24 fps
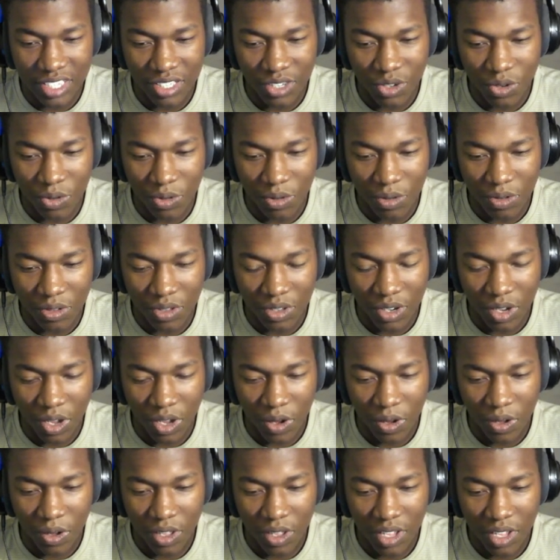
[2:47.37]
these little, you
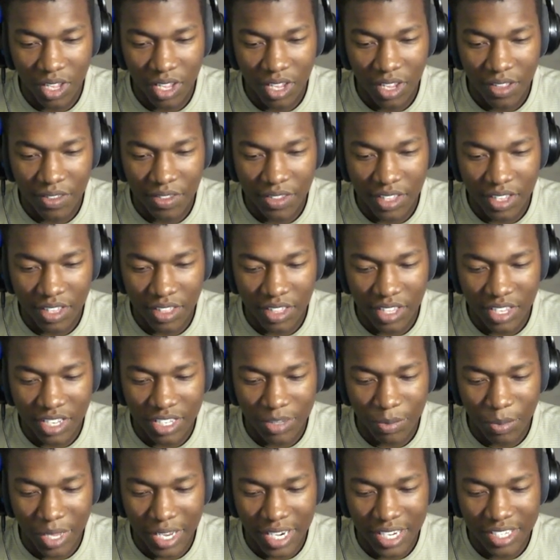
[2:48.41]
know, the,
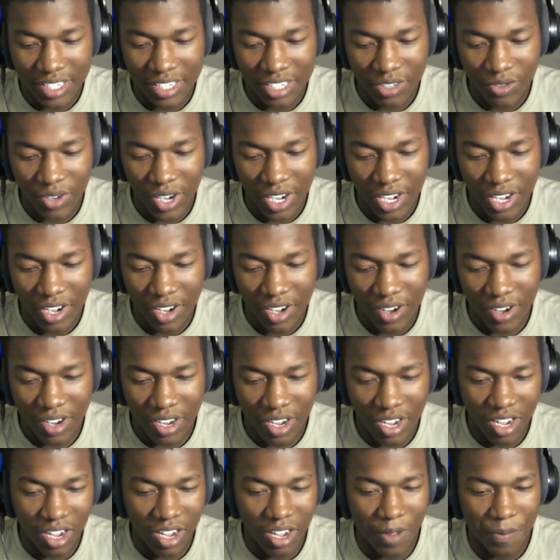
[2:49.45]
these menaces right here,
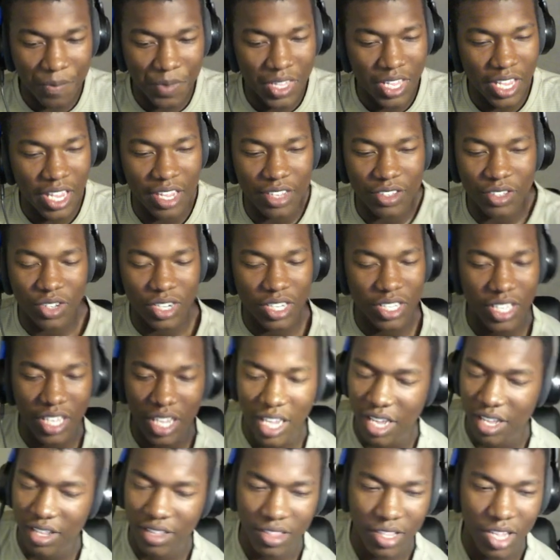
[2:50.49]
um, yeah, it's gonna,
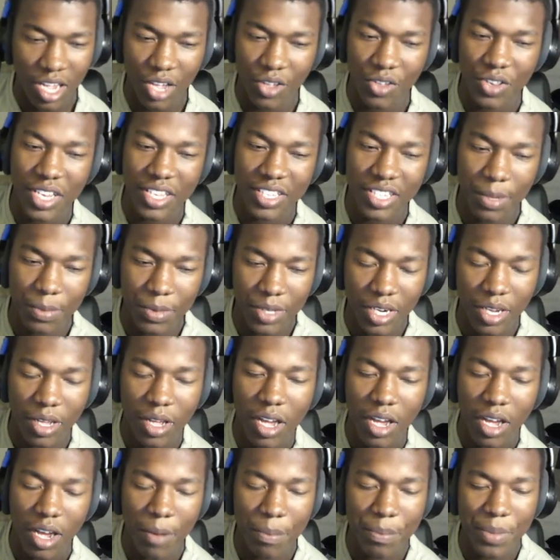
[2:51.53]
yeah, no, nah, you need something
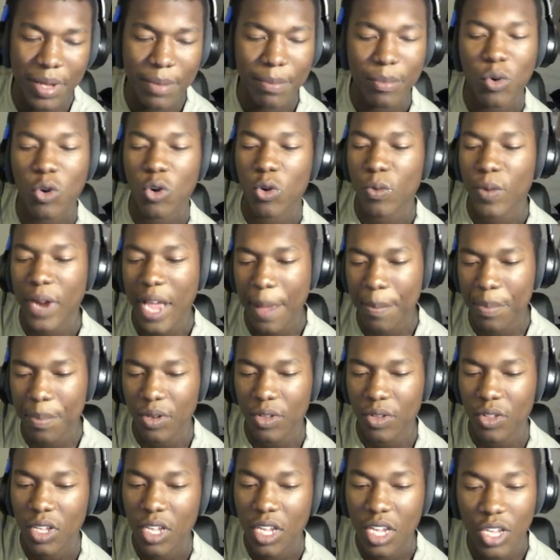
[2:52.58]
a, a, bit more
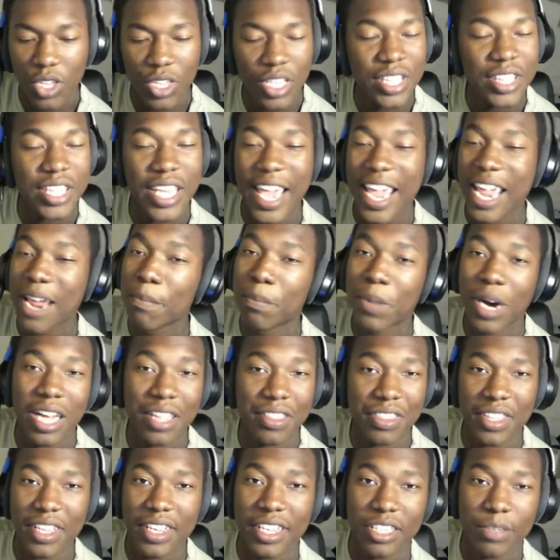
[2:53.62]
rapid. You need the
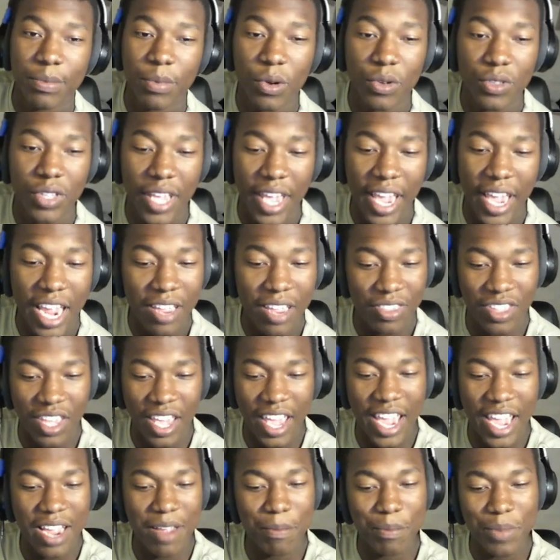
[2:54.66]
aimbot things, bro. The aim, the
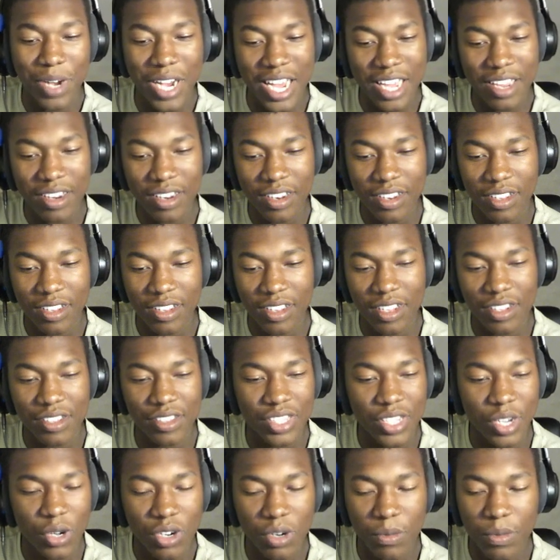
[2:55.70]
aimbot
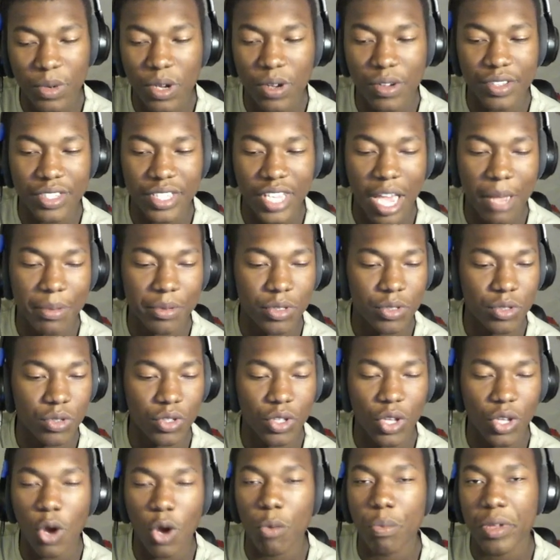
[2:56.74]
in Zelda, bro, is
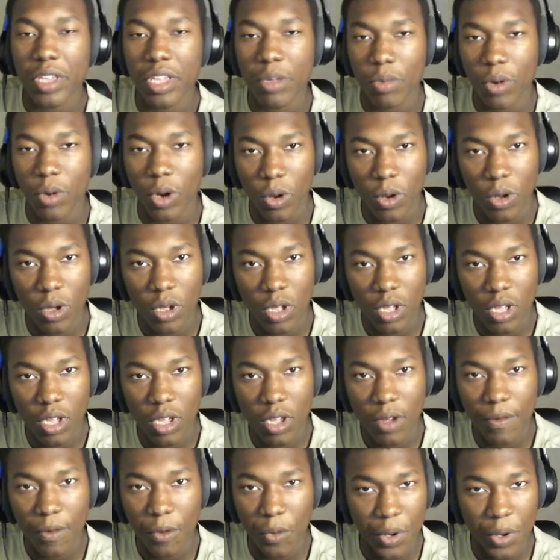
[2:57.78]
absolutely OP, bro,
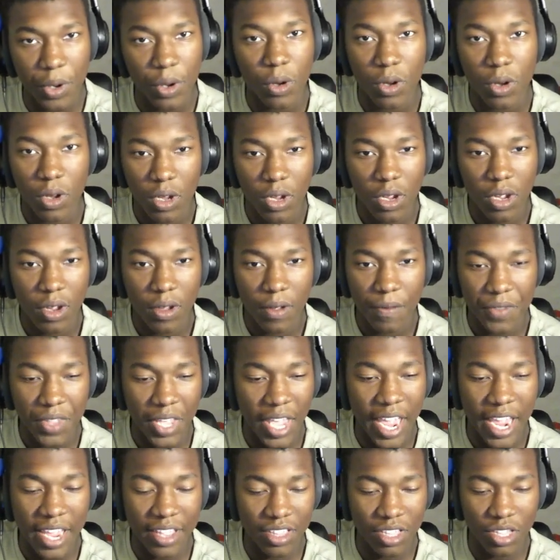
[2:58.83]
for real.
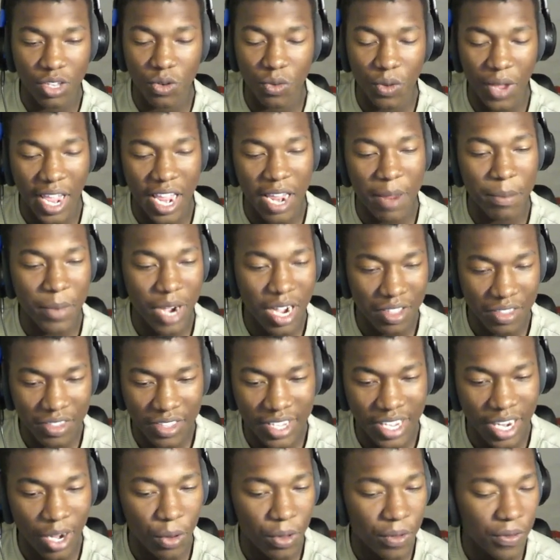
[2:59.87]
The aim, little
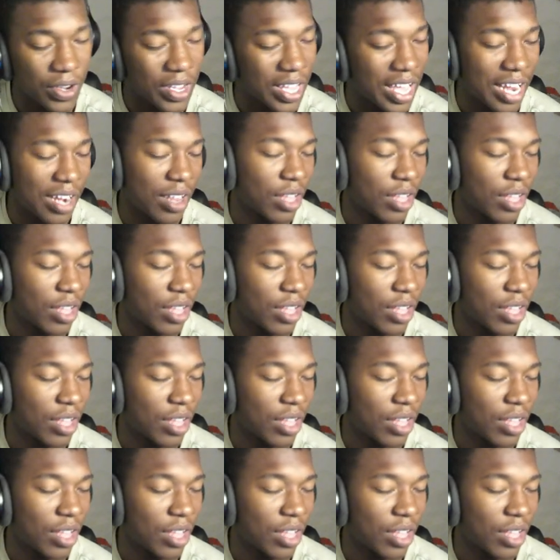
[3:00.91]
aimbot thing, I don't even,